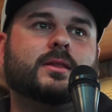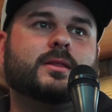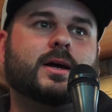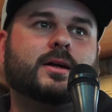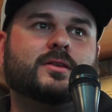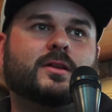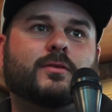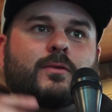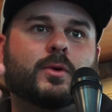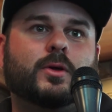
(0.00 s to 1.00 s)
that stuff
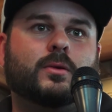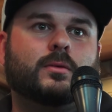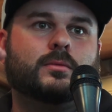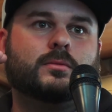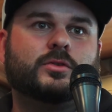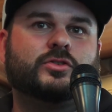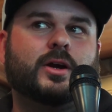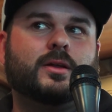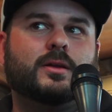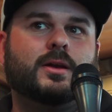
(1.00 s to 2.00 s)
will
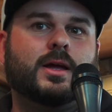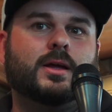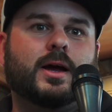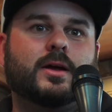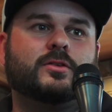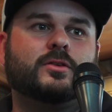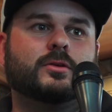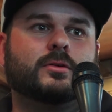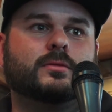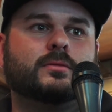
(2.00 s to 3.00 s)
strengthen as
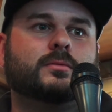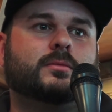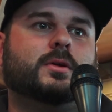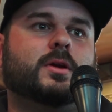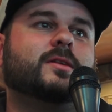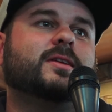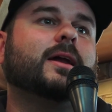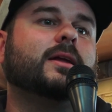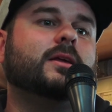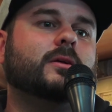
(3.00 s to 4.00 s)
your it's got
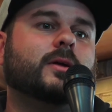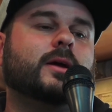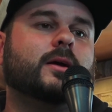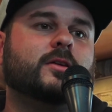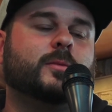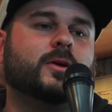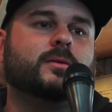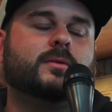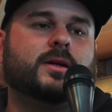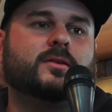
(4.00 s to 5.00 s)
to heal, I guess, but
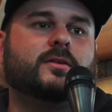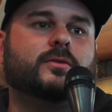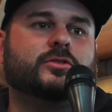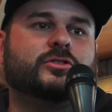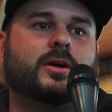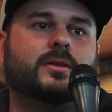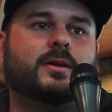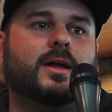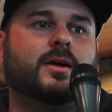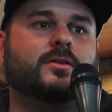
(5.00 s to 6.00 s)
that stuff will
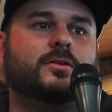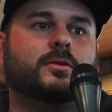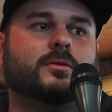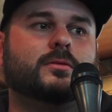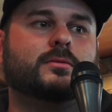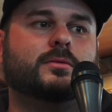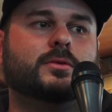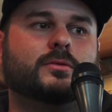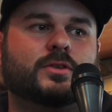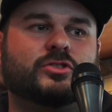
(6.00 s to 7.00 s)
strengthen as your
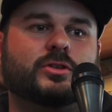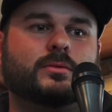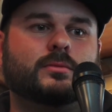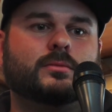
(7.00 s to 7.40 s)
vision